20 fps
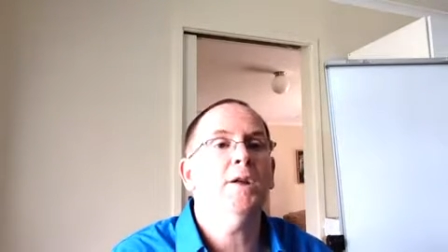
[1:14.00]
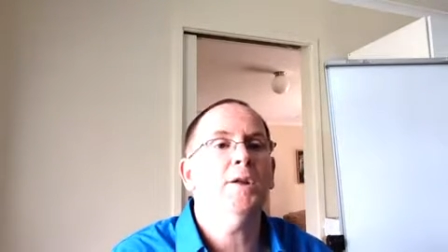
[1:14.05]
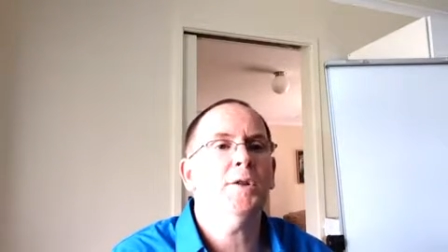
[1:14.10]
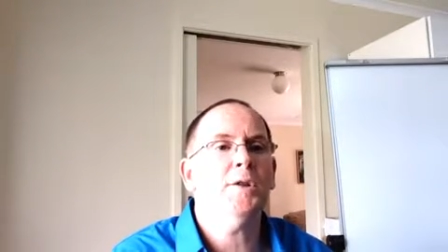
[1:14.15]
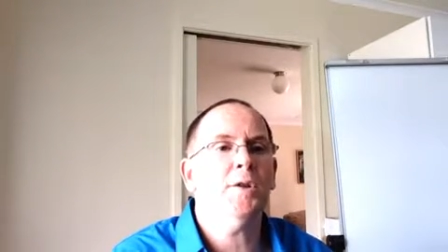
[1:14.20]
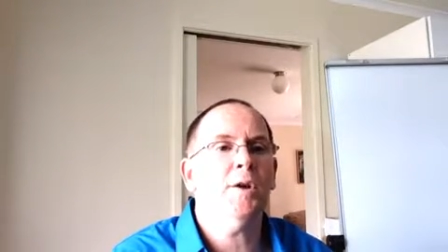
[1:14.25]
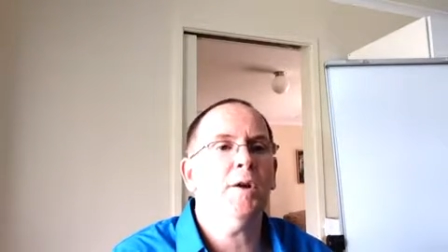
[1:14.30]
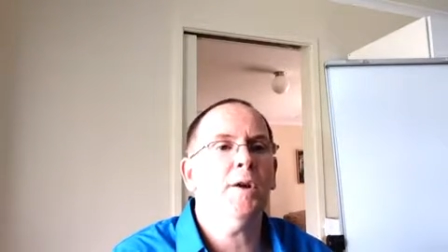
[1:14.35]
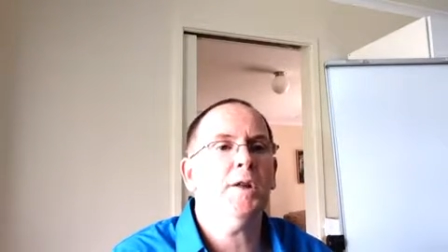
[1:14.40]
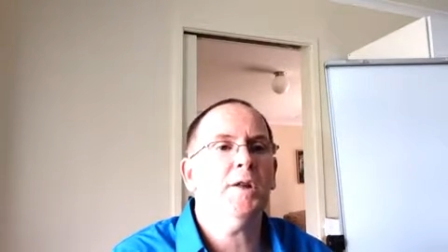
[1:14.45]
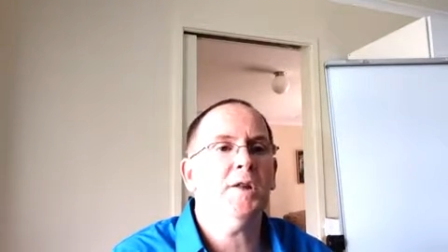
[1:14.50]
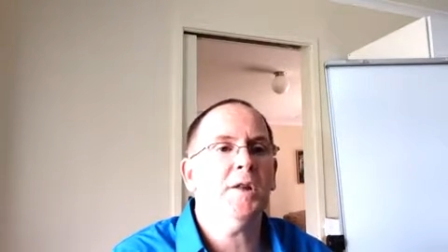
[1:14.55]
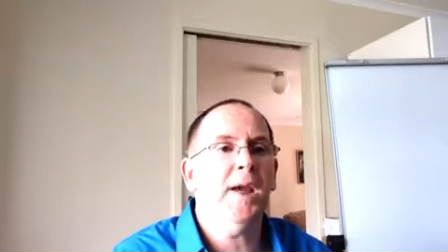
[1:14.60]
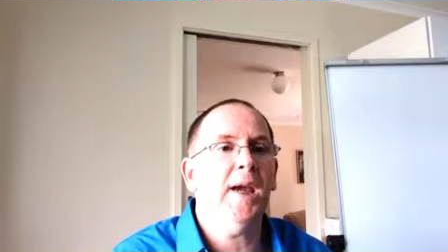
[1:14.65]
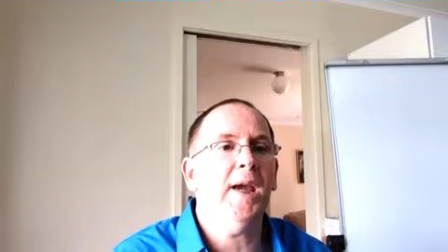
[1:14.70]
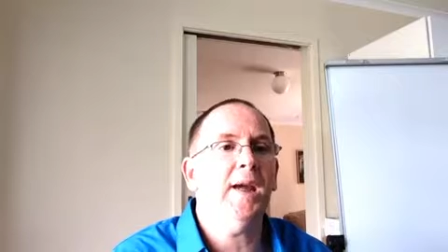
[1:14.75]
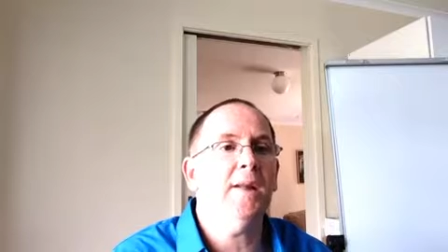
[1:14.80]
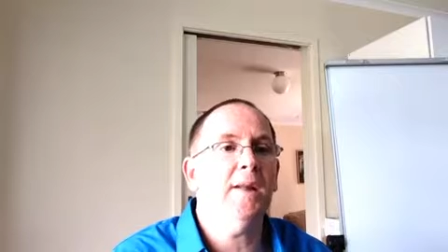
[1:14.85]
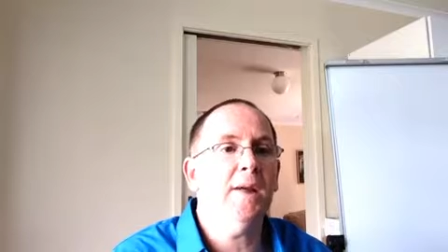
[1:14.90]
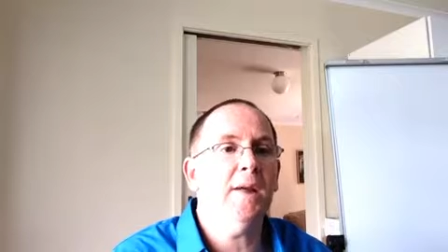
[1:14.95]
Start
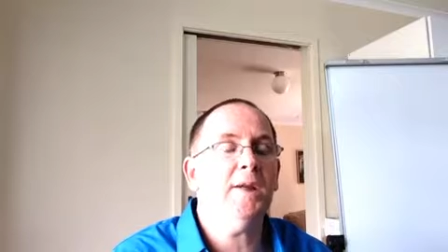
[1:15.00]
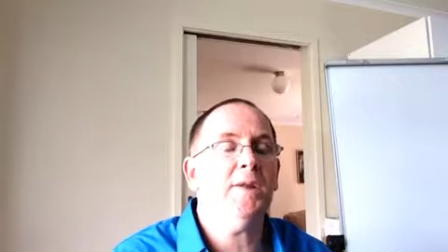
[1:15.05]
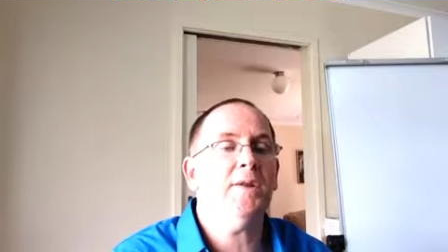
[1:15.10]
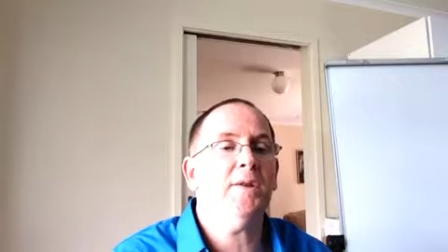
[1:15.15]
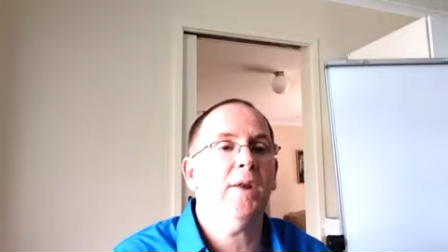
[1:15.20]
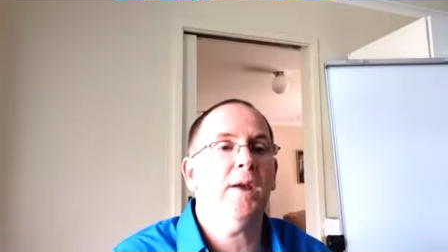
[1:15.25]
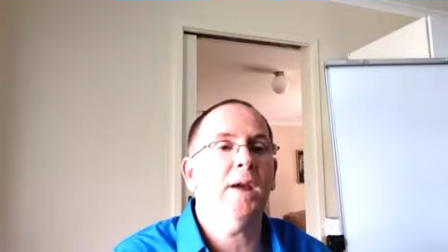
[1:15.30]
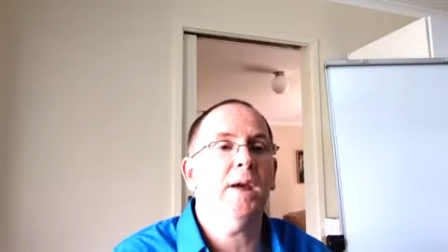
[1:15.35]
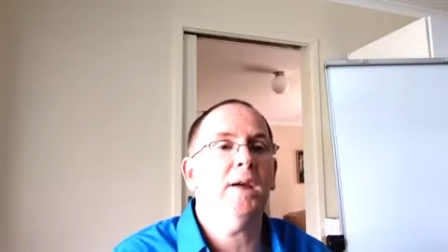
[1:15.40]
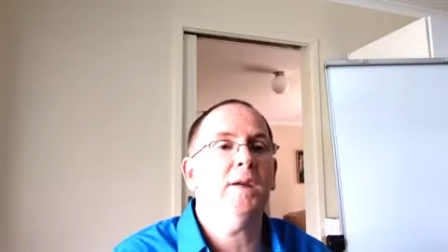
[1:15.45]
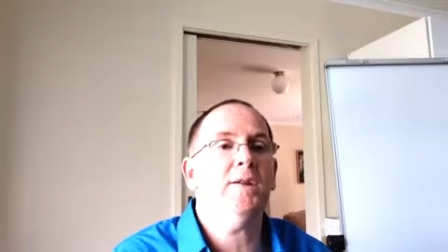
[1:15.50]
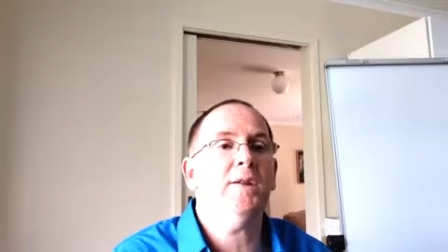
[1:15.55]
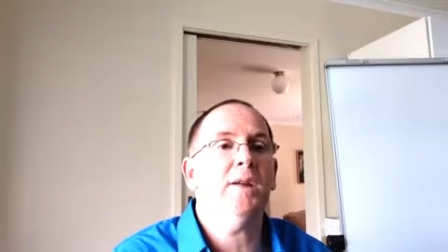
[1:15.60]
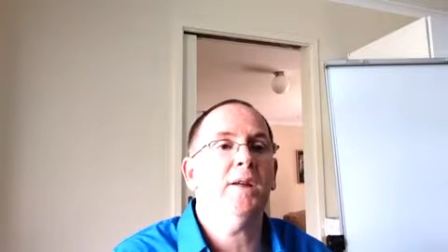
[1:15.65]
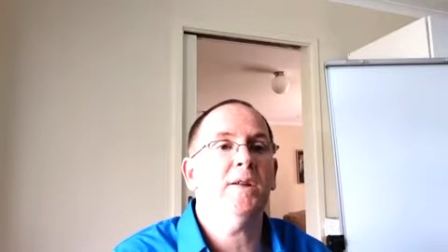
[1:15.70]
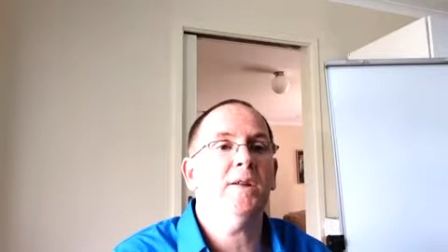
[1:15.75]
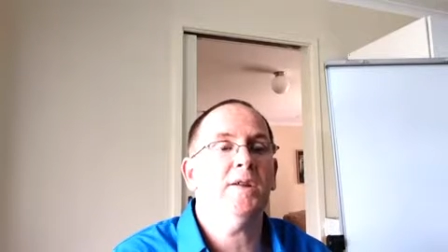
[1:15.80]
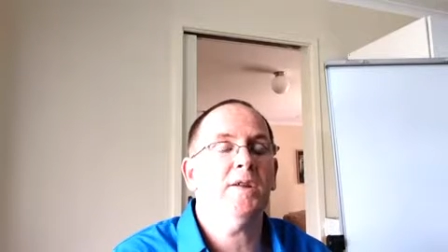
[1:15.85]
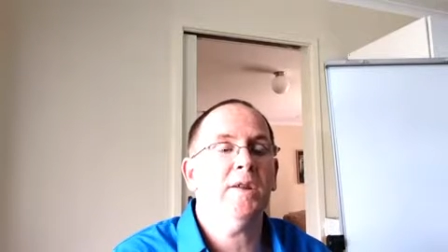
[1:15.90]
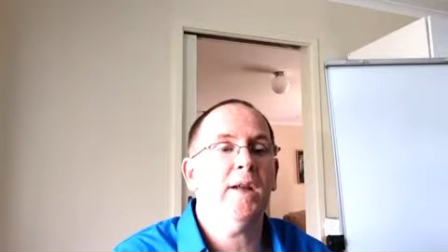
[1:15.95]
saying these things
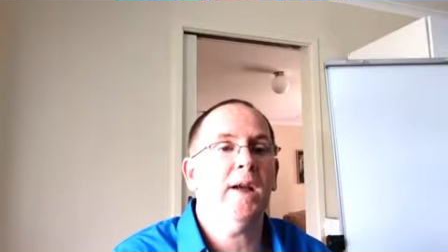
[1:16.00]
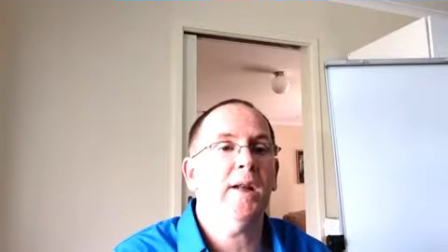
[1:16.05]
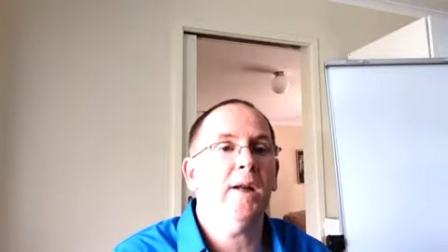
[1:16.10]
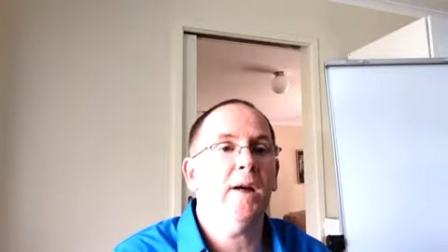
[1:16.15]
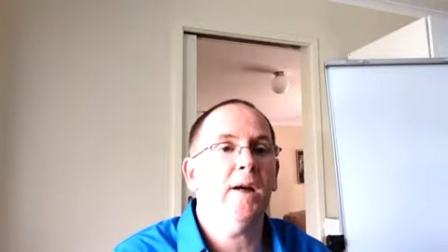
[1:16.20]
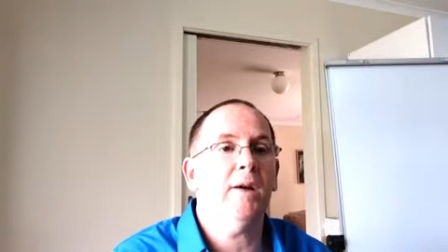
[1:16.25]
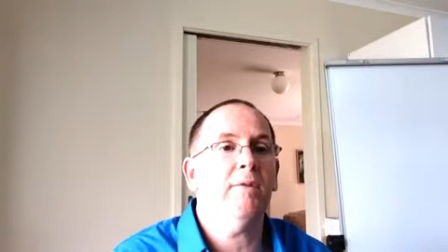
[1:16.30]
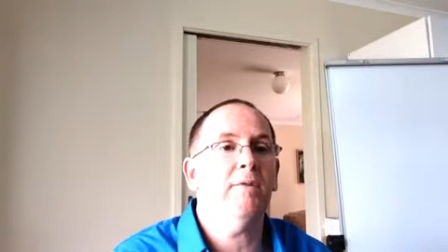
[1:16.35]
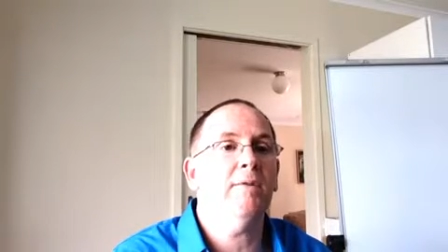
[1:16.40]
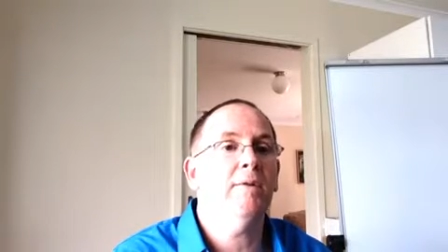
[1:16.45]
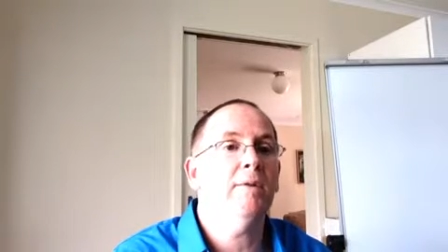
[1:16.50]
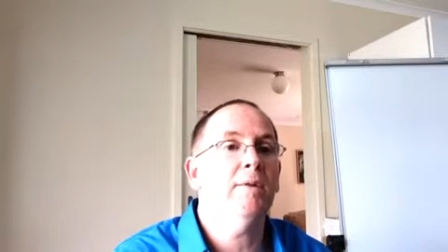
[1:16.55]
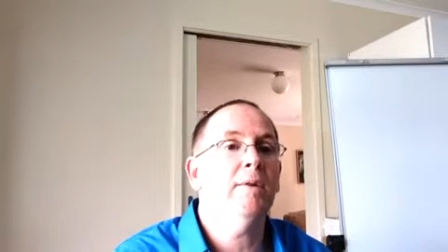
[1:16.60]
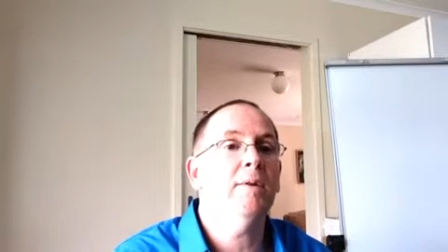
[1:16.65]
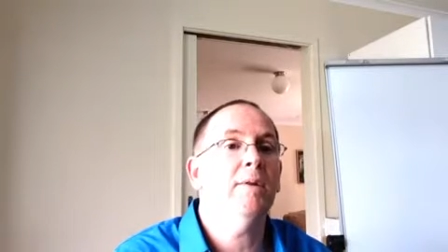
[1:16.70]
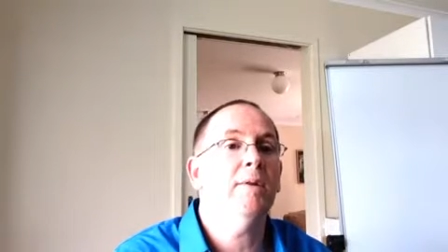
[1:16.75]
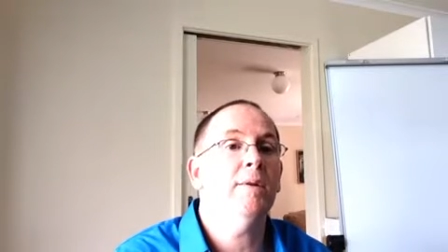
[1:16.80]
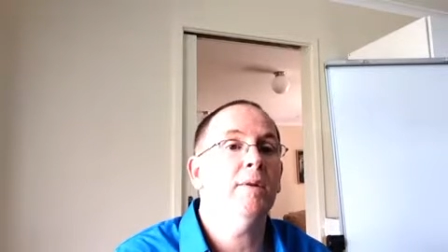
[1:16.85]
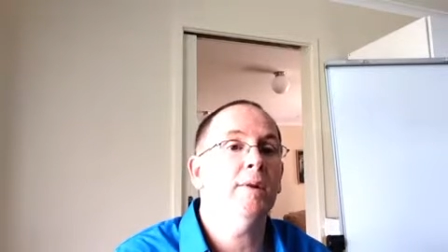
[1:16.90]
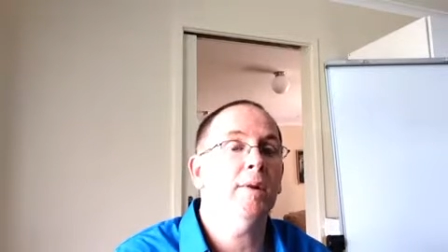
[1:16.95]
instead of
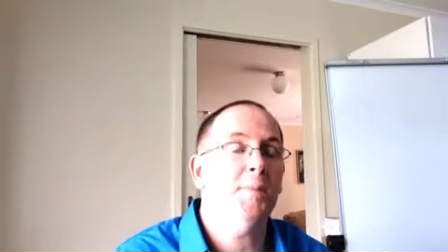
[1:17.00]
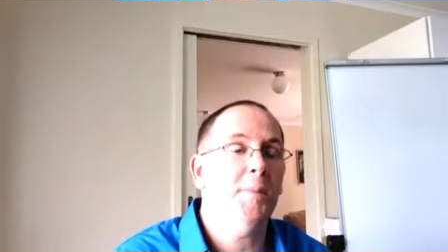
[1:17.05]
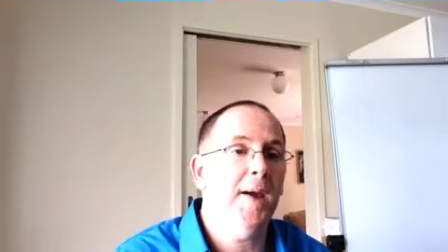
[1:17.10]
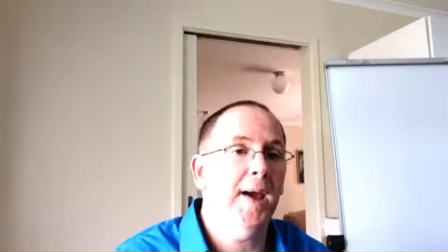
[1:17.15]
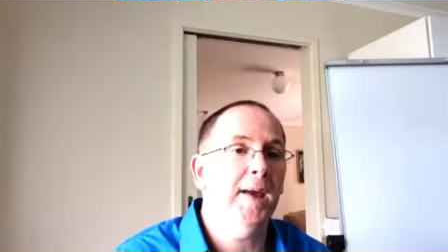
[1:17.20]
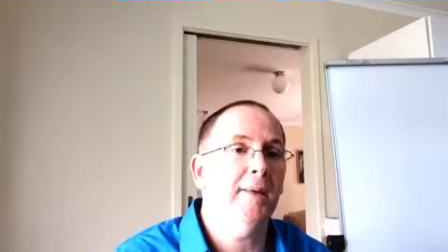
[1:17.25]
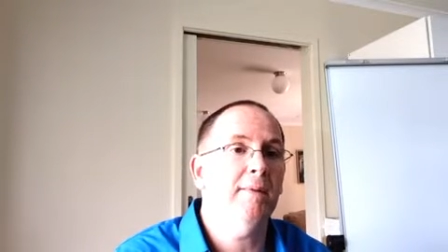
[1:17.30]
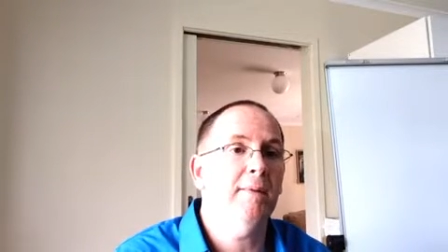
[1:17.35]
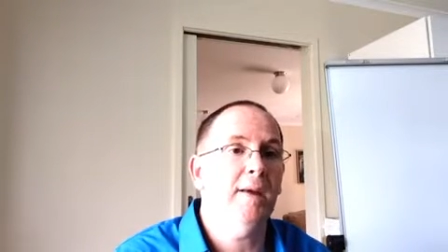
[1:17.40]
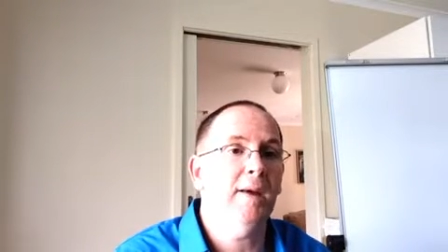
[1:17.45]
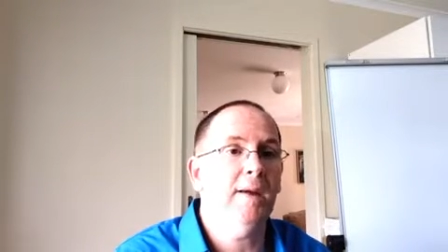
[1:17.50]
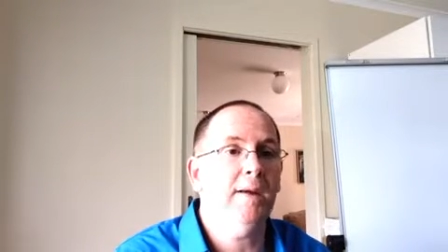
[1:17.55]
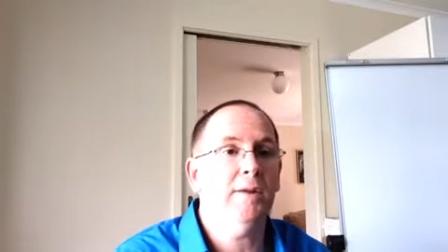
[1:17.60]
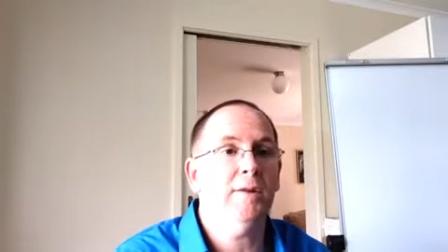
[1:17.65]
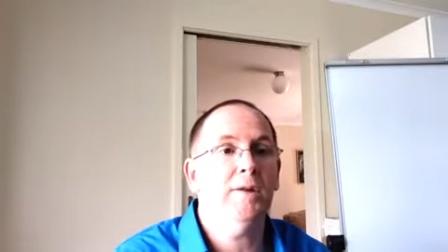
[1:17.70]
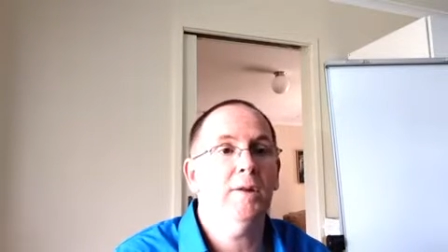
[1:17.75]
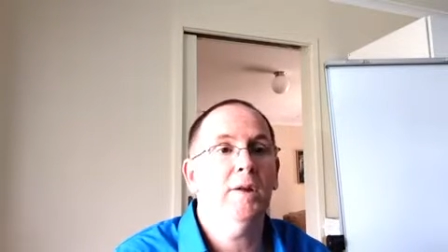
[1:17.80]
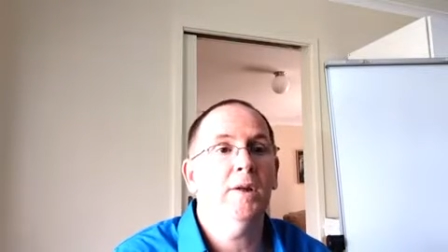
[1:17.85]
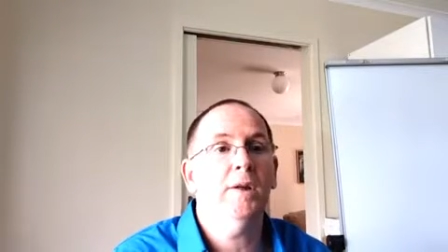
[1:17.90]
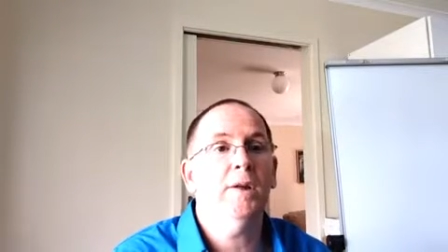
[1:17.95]
the bad
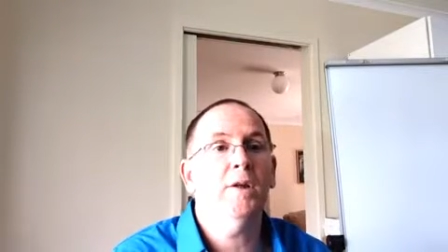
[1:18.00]
things.